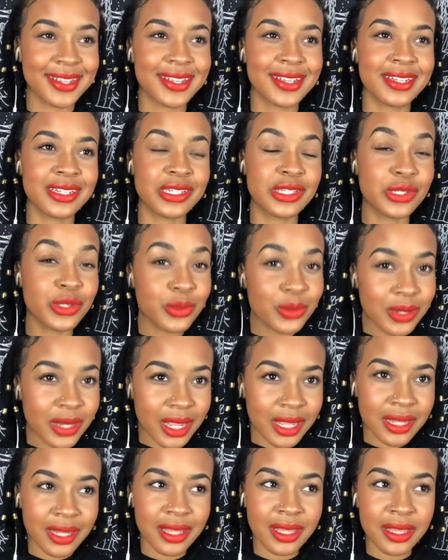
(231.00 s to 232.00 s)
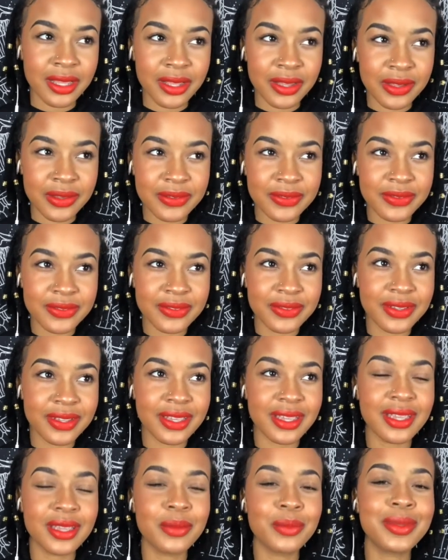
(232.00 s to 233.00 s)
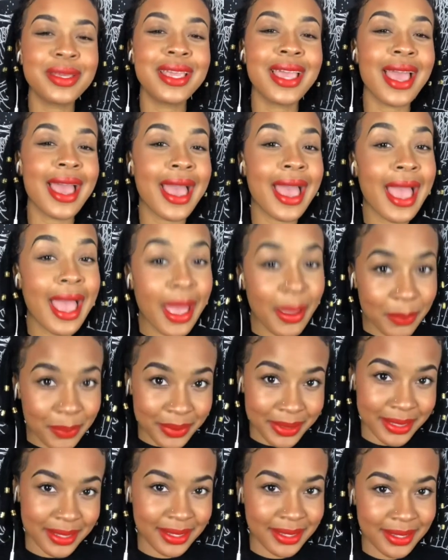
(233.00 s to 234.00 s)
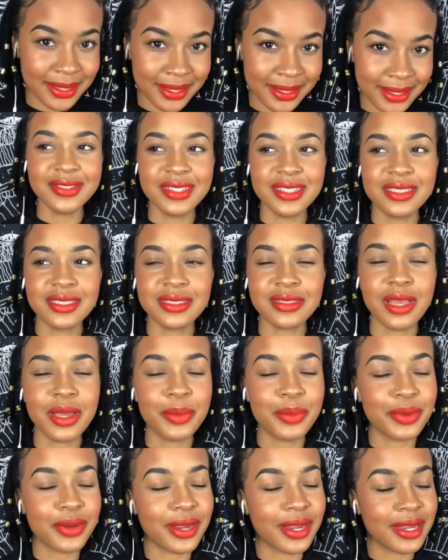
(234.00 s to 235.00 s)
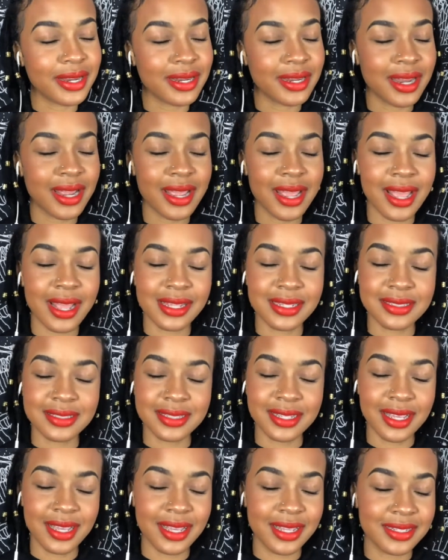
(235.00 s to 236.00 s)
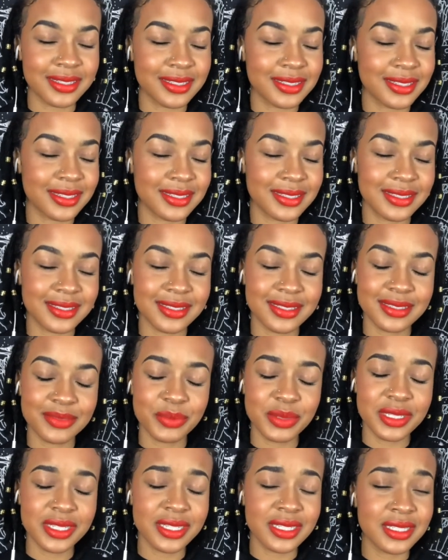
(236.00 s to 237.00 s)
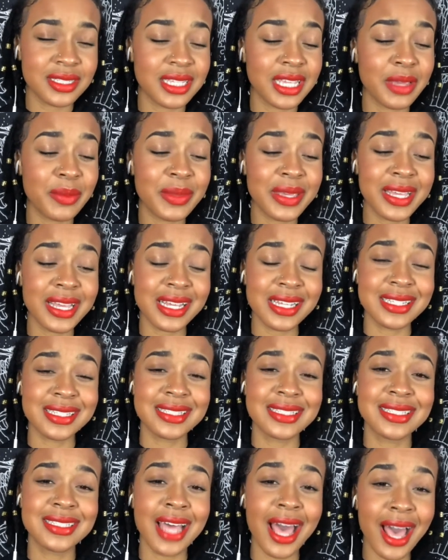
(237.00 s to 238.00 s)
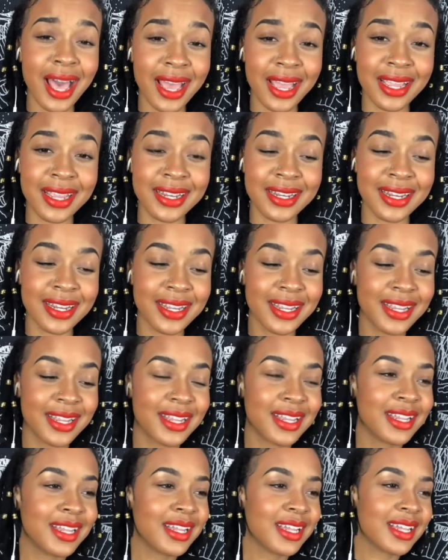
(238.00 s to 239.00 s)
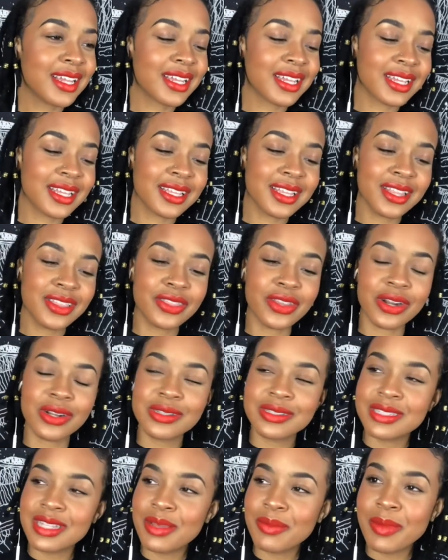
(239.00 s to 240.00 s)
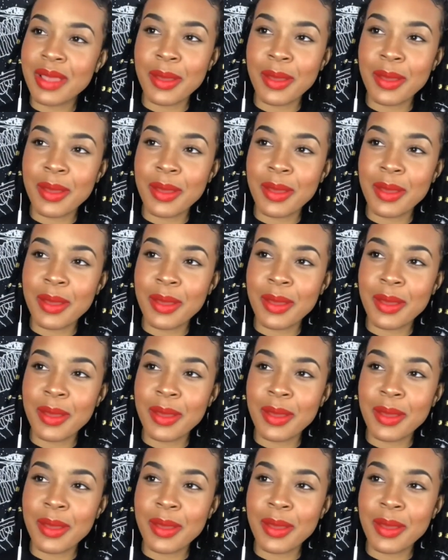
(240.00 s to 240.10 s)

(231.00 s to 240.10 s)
do what I love, and be happy. So I prayed and I asked God, just please give me a sign. Throw something at